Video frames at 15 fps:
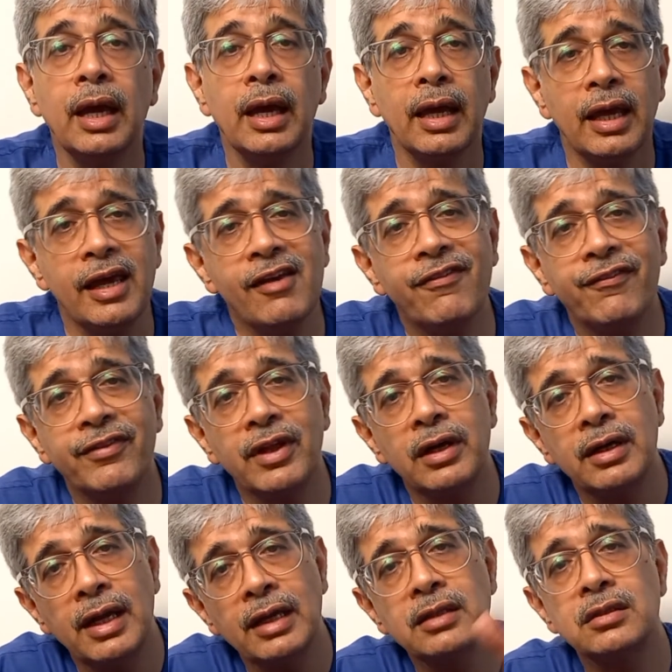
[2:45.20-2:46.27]
If the
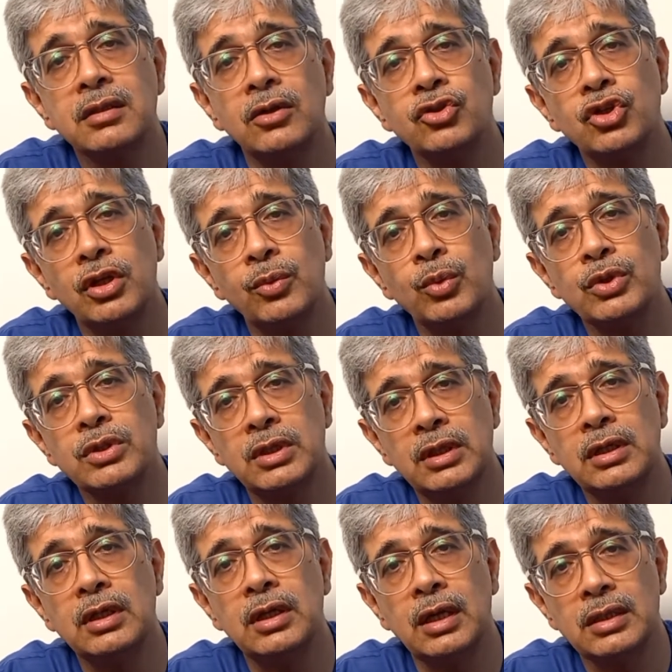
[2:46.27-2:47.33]
next surgery was
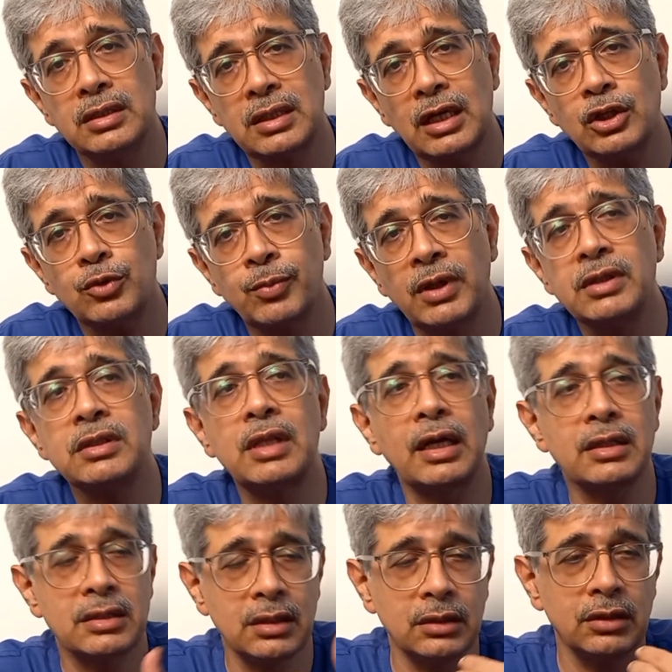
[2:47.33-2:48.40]
needed at 6 months,
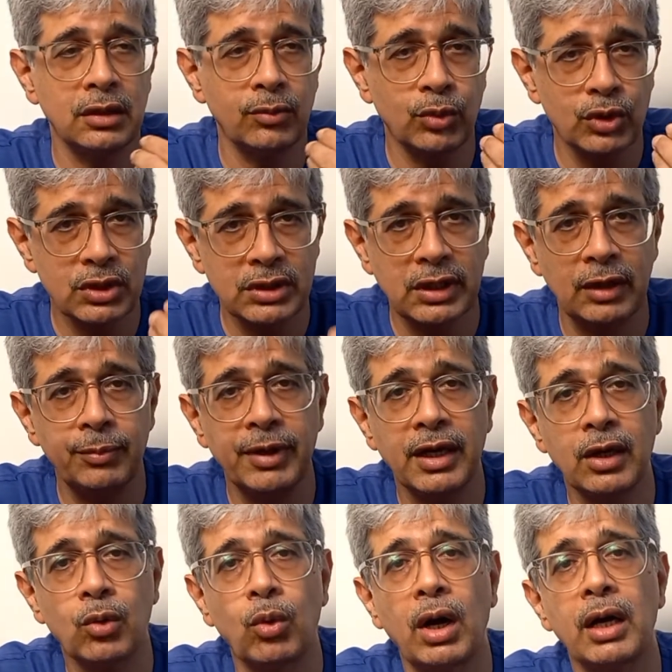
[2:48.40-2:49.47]
that surgery would still be
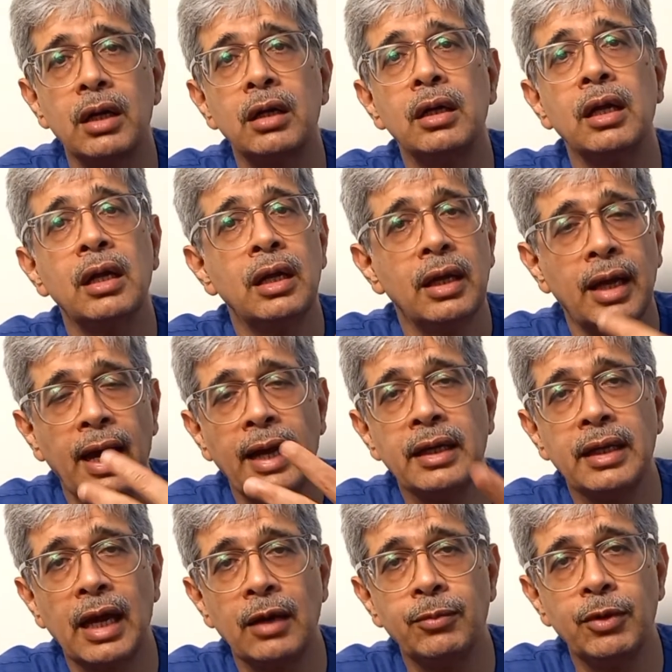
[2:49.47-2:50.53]
required and
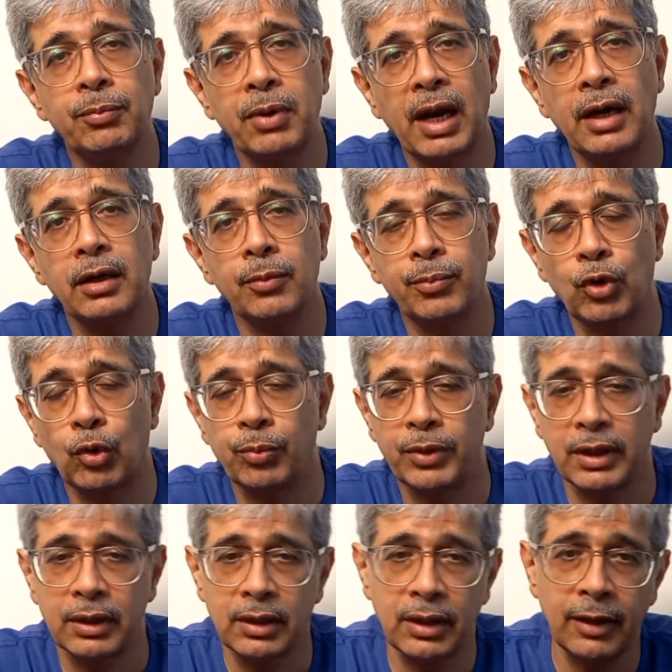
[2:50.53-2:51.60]
can be planned
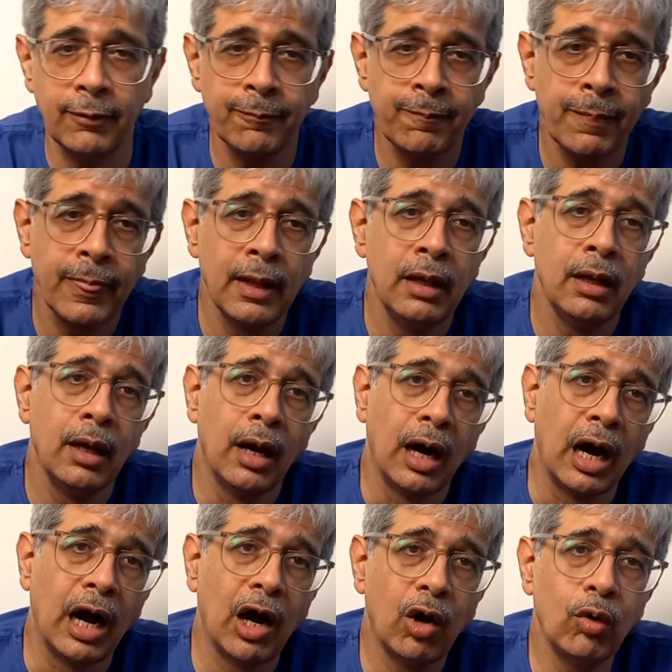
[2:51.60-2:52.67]
appropriately.
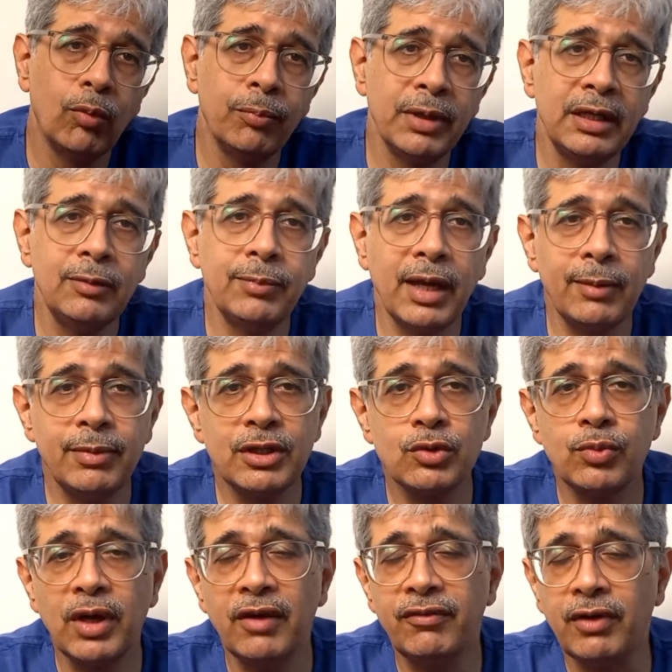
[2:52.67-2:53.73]
How many babies
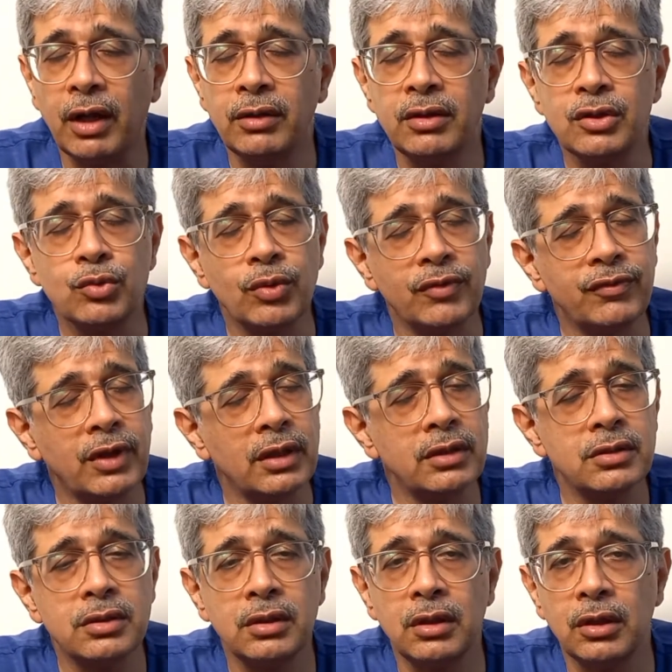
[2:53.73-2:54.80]
we have done this? We've done
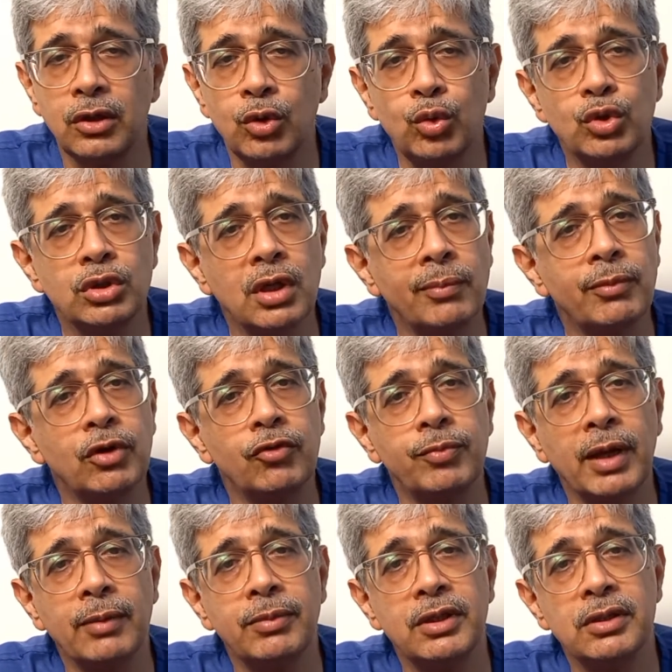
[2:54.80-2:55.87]
this in a huge number of
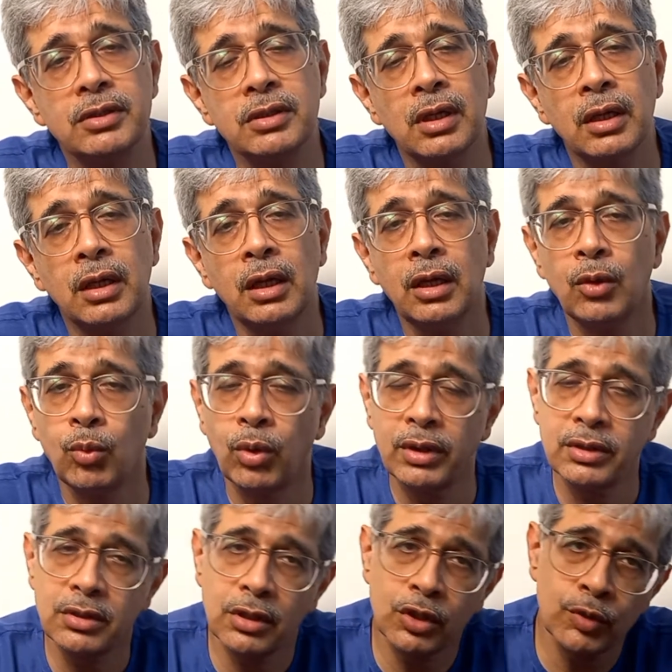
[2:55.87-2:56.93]
babies. What
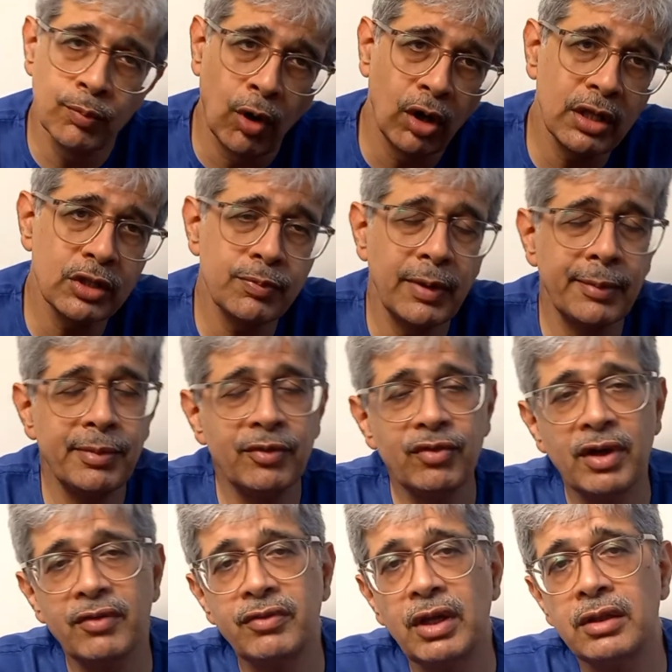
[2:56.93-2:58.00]
is the smallest baby we
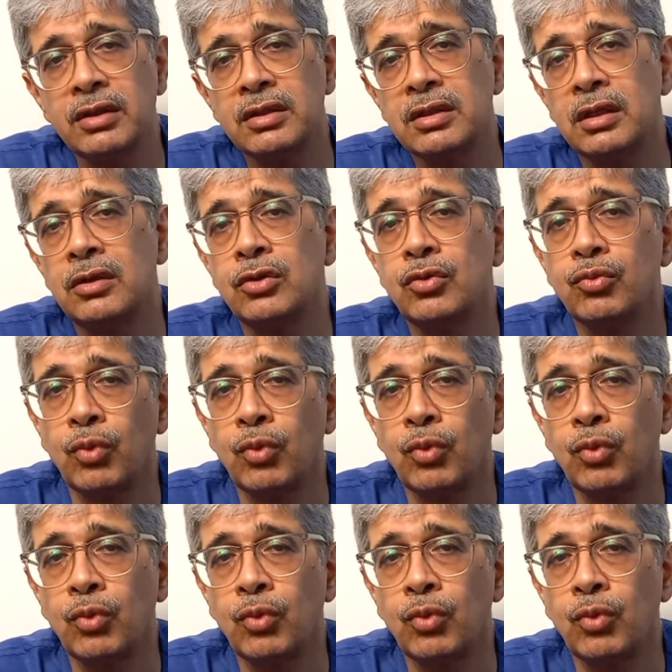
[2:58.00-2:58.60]
have done this in?